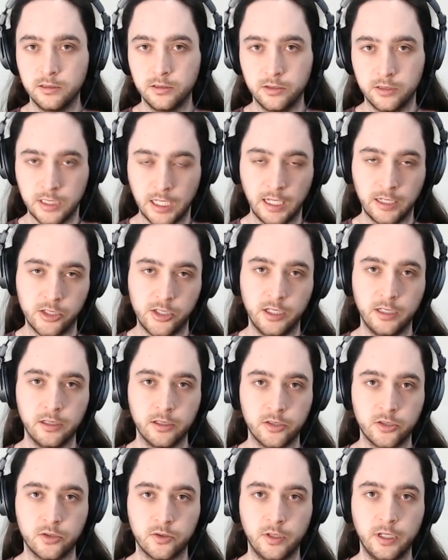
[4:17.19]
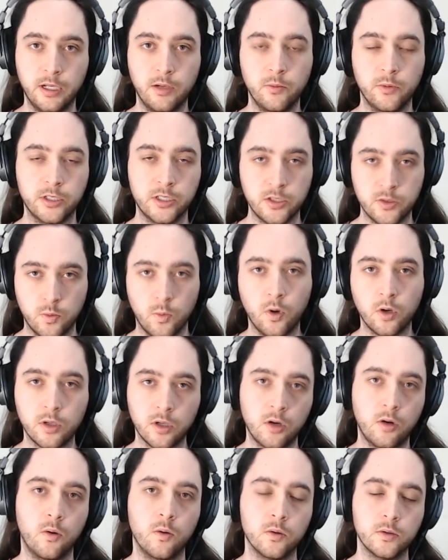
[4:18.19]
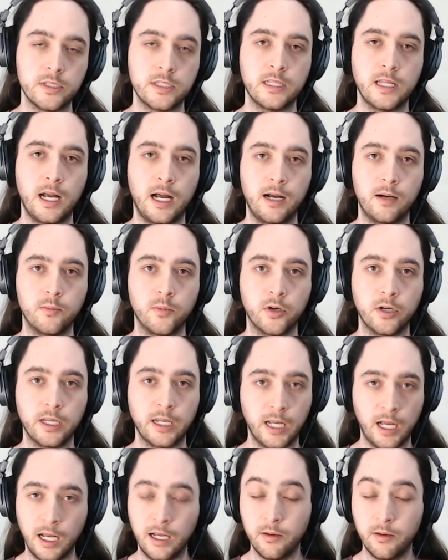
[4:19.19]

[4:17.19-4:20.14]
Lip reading: touching the string, which is what caused the harmonic.